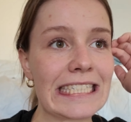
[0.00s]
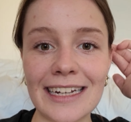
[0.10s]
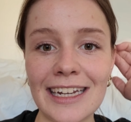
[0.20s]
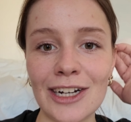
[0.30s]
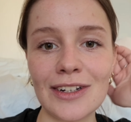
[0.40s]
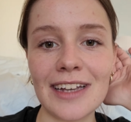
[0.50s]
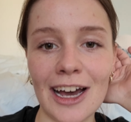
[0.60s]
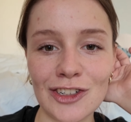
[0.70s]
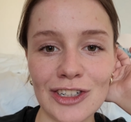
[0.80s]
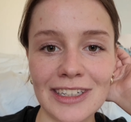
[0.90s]
Like, here it's one
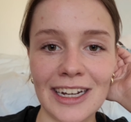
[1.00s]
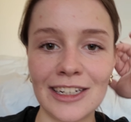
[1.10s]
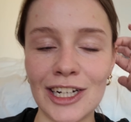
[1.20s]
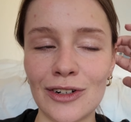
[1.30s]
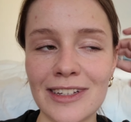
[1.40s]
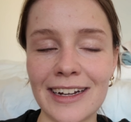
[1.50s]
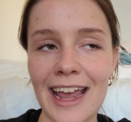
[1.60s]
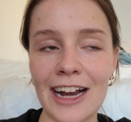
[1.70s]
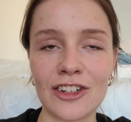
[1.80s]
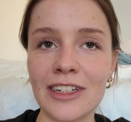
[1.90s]
hundred ten euros. Like,
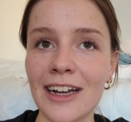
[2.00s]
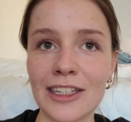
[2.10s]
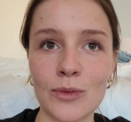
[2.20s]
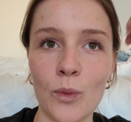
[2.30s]
actually, guys,